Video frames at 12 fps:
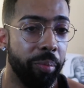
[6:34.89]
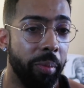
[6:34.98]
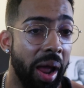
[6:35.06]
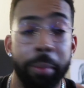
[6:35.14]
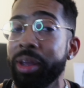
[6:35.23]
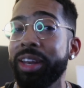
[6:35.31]

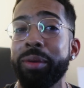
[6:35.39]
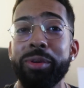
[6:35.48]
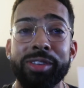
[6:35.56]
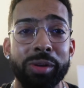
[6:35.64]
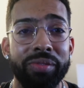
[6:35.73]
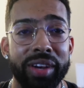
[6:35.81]
I mean, it was
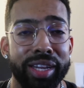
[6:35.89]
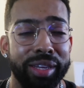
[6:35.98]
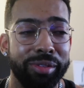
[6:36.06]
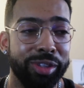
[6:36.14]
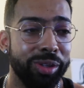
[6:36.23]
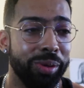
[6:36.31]
so funny
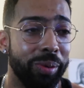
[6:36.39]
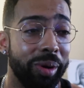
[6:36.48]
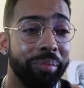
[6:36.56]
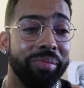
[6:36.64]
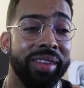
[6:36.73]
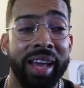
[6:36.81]
too.
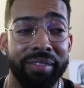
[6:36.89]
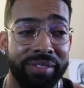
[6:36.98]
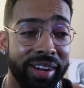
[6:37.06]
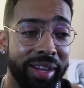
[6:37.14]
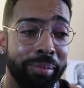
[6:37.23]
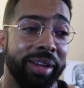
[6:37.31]
Not
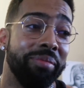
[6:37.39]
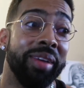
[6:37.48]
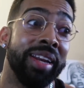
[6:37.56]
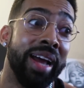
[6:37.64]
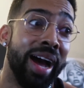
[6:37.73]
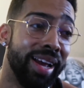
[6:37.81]
funny, but
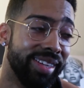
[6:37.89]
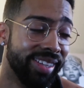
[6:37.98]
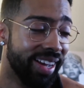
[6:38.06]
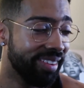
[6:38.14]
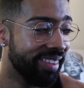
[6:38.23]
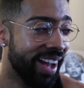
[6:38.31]
in
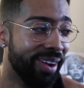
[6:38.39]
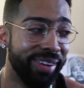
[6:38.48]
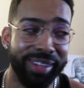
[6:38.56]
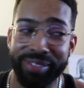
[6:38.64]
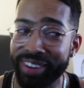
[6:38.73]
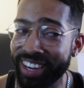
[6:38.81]
hindsight now
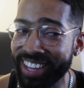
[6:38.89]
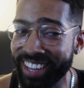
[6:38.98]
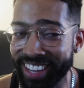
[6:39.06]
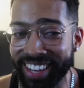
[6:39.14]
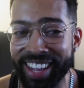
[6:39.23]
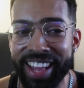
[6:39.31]
it's
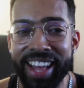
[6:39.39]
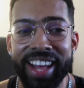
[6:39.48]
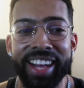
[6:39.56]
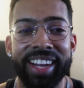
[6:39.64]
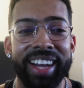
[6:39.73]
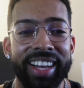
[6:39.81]
funny
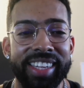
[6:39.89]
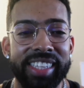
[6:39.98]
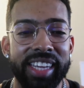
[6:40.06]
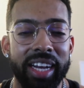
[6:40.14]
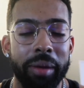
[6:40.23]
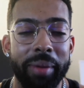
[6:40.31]
because
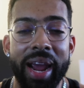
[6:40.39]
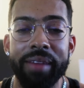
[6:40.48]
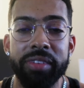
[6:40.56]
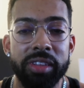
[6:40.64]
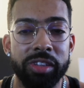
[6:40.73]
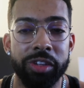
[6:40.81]

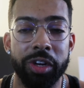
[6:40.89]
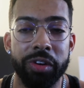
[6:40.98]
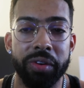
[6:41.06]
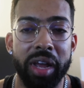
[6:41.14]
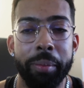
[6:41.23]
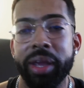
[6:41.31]
after the
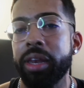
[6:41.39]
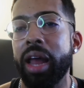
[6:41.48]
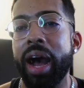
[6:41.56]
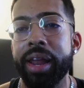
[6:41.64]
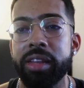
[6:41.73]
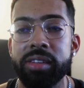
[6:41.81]
surgery, I mean,
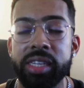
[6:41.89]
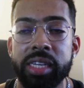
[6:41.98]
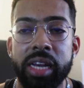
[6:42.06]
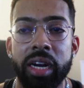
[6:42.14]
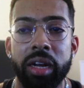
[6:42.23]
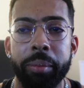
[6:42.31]
honestly,
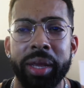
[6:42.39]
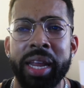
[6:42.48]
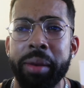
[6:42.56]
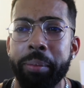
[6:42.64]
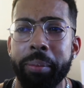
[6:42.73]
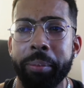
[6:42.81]

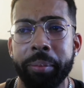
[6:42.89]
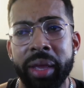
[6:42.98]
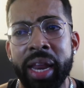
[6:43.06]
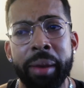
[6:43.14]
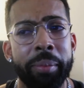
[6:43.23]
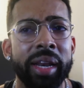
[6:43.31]
it
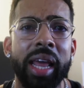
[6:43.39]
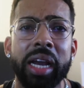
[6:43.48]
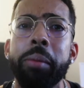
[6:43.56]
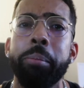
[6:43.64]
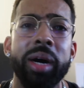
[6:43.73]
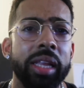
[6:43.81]
had been like
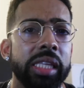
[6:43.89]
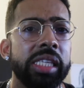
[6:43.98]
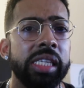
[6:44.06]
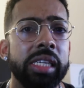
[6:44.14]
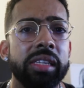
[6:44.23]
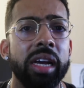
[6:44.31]
a month
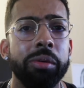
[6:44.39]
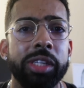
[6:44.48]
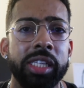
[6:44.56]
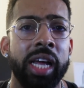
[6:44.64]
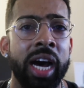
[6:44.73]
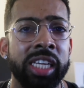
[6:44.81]
since I was
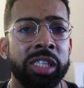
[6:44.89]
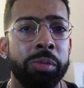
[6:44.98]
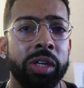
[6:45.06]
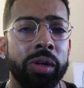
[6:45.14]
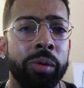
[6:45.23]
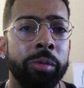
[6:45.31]
in the
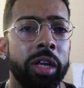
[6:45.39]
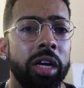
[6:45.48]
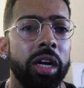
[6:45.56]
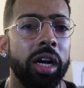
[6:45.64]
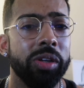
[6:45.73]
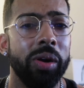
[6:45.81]
hospital.
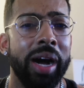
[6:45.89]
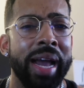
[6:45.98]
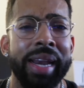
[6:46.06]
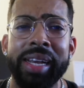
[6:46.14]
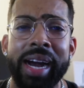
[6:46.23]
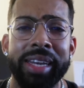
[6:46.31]
So I
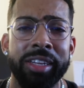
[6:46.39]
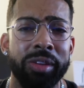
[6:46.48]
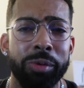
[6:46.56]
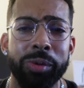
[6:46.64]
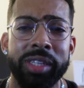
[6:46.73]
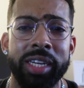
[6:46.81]
had gotten to the
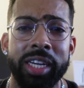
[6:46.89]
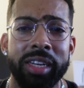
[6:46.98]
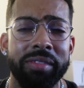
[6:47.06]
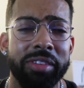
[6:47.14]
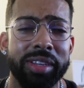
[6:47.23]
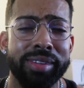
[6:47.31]
routine
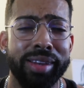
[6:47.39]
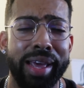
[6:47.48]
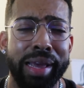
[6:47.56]
of just